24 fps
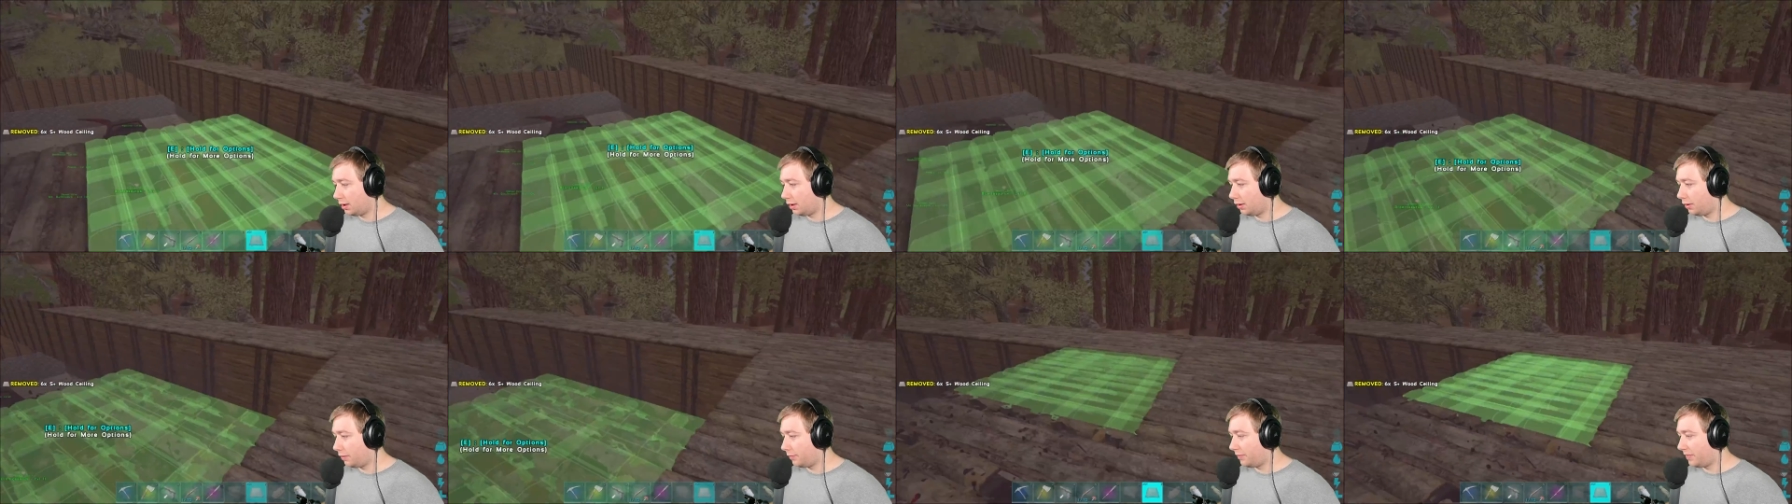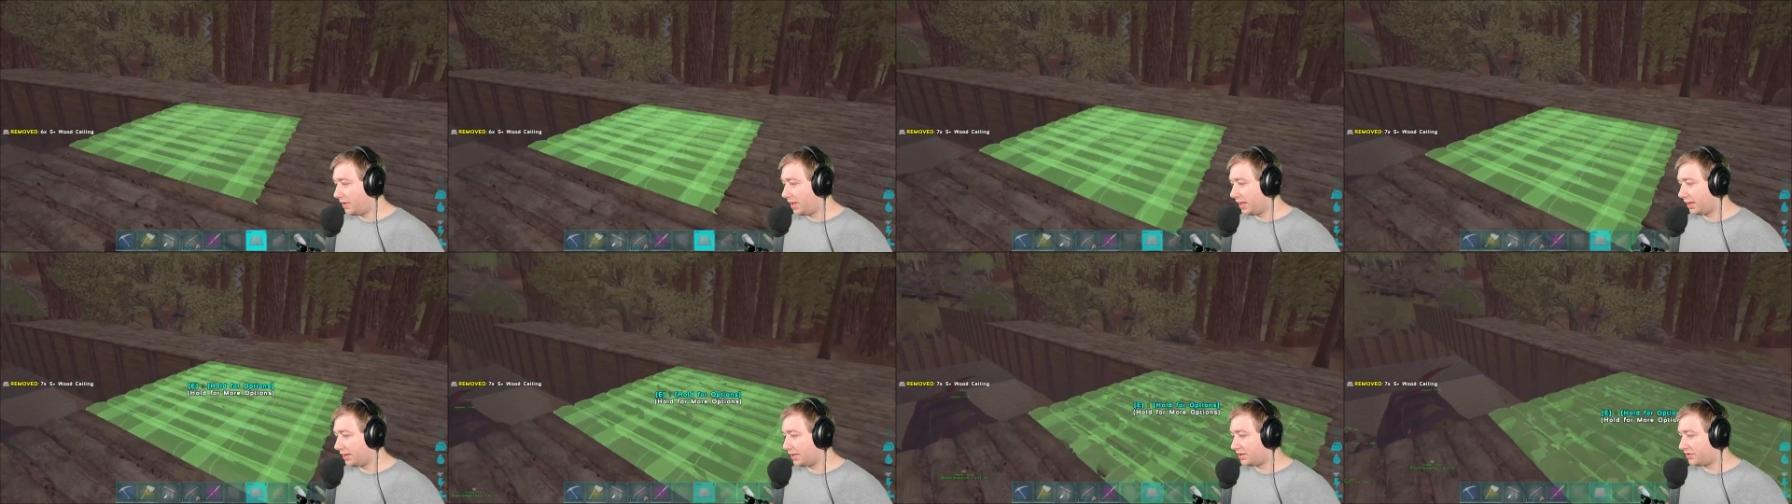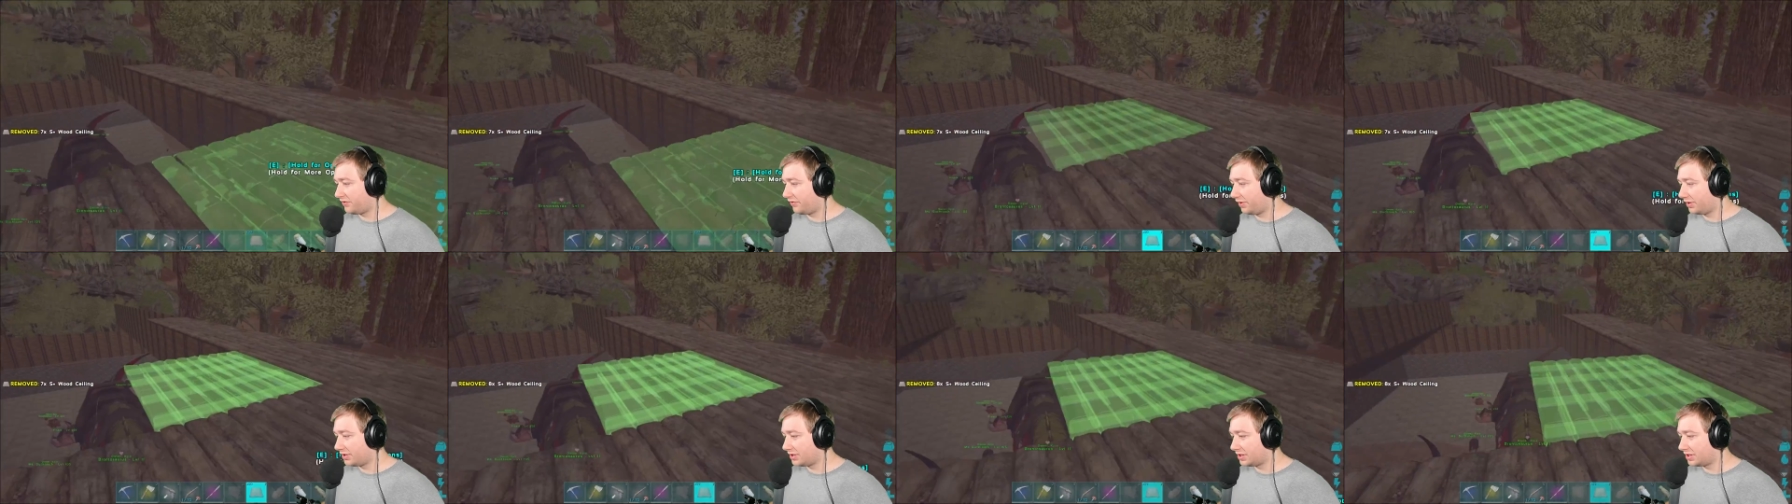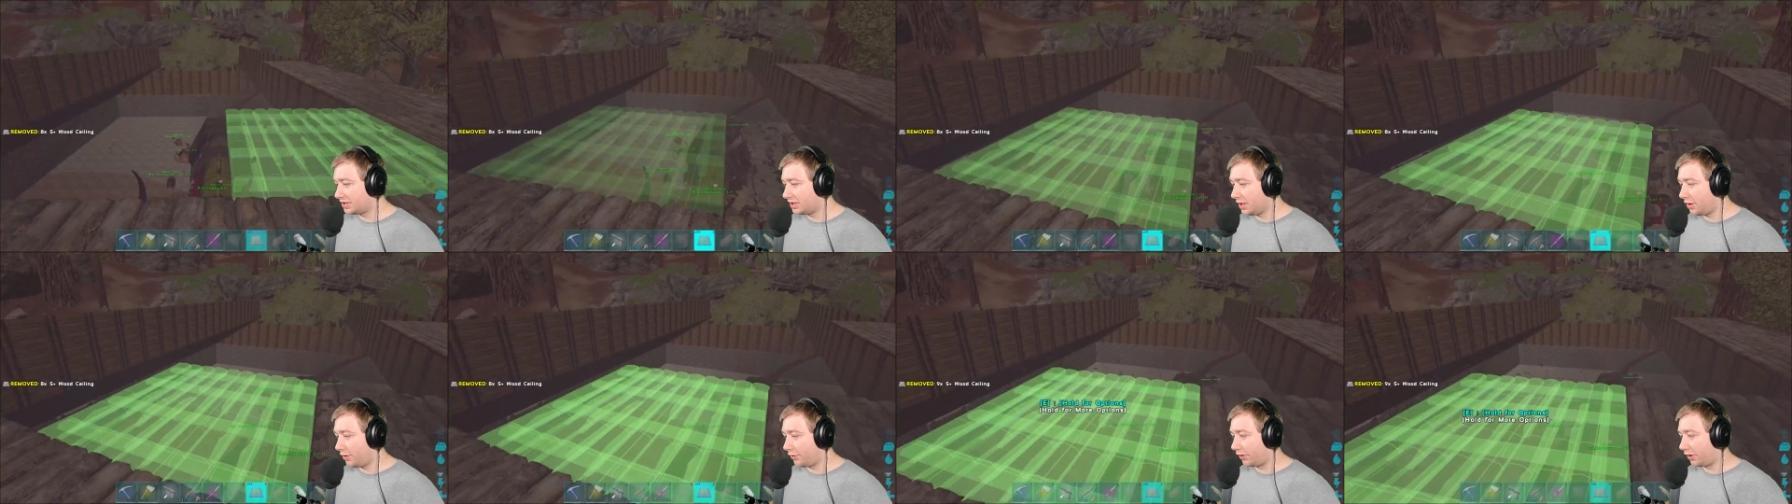Oh man, this feels
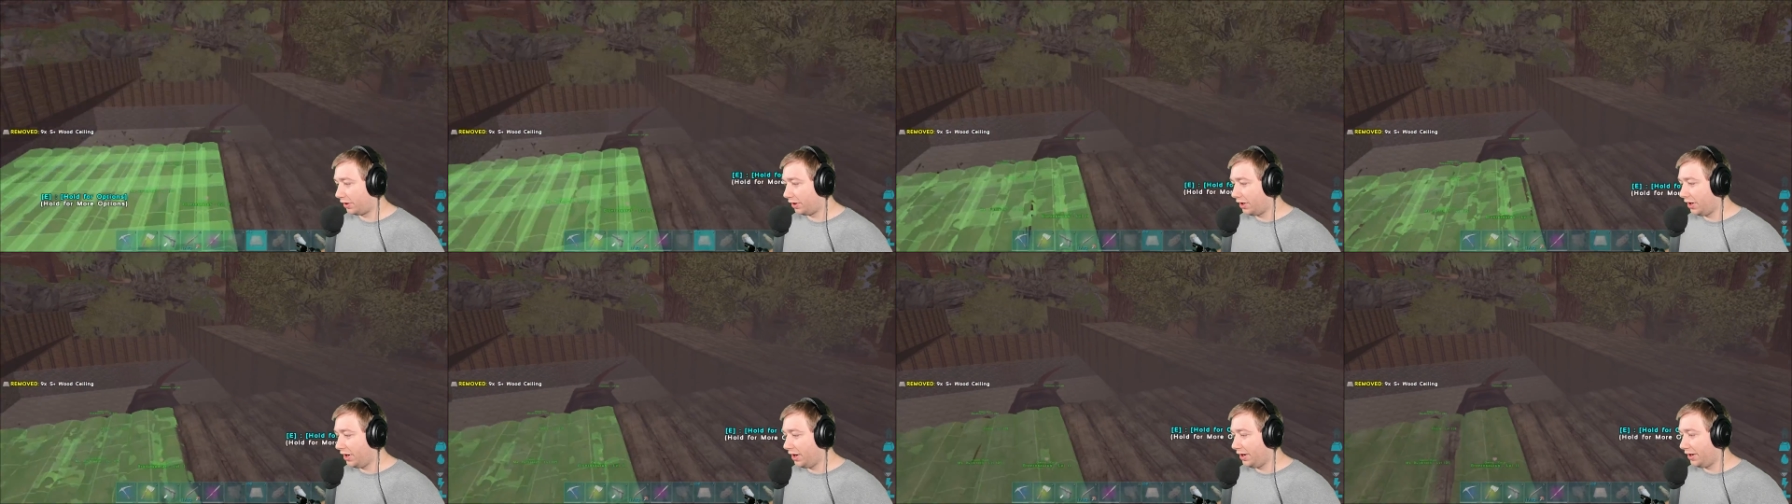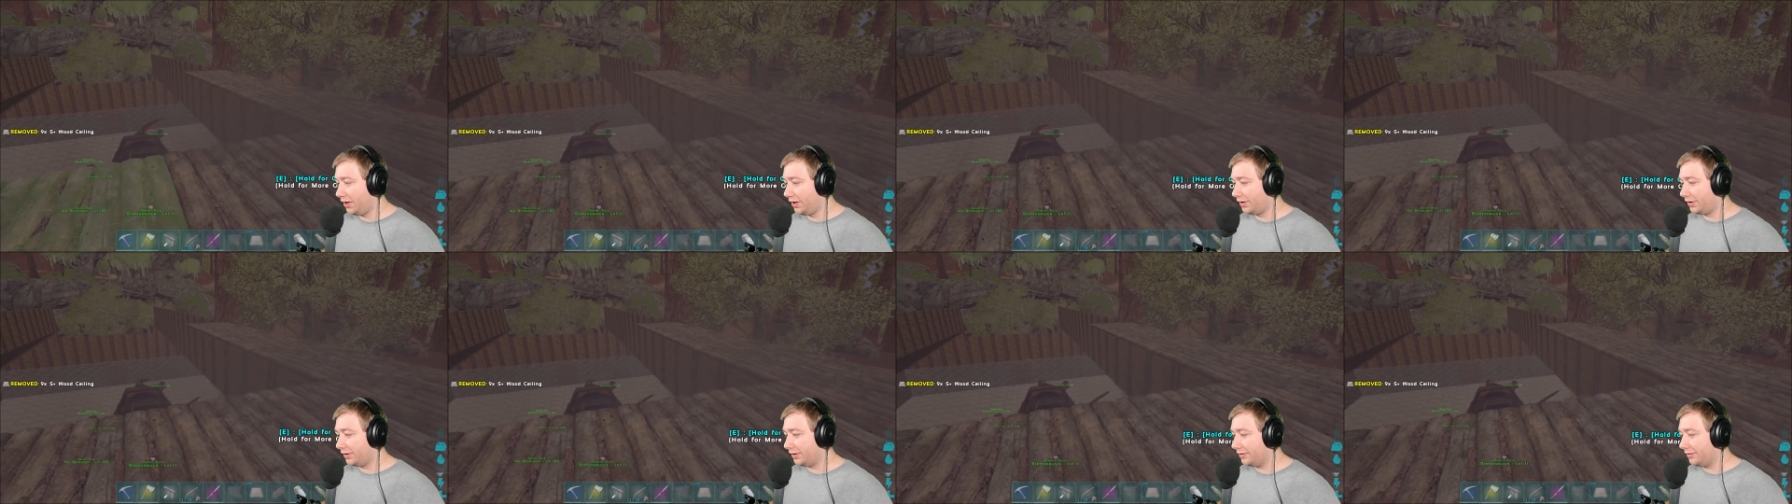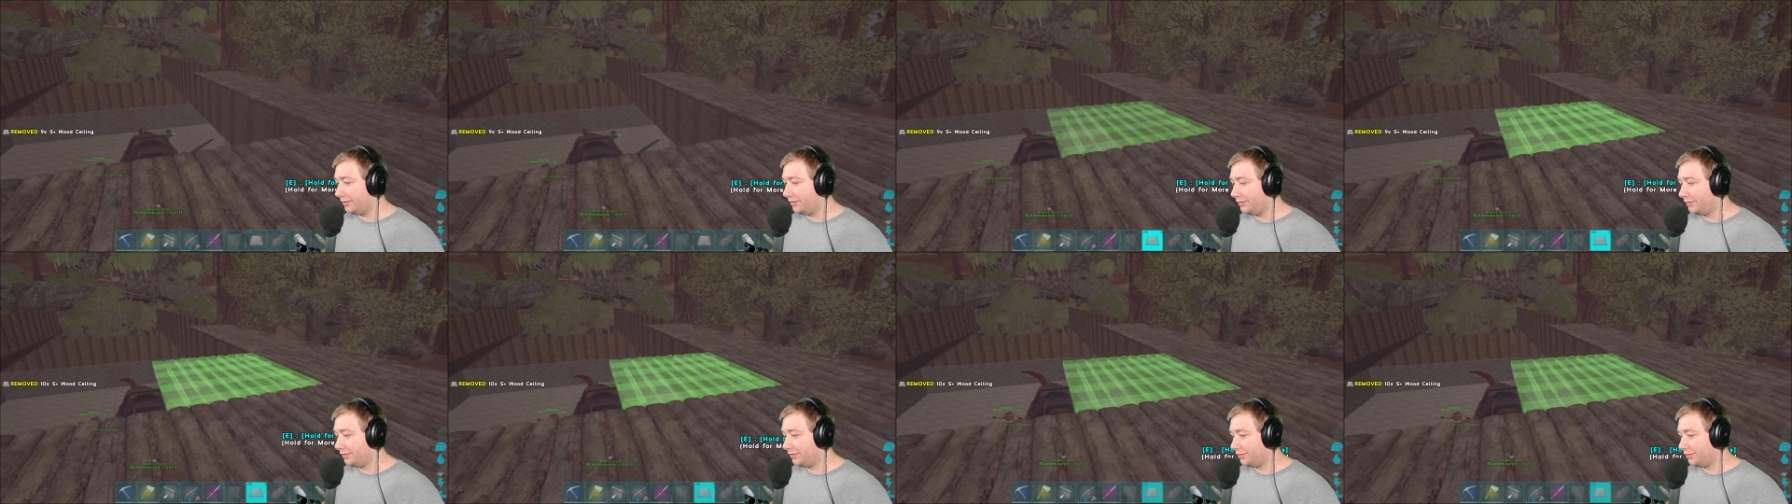so good!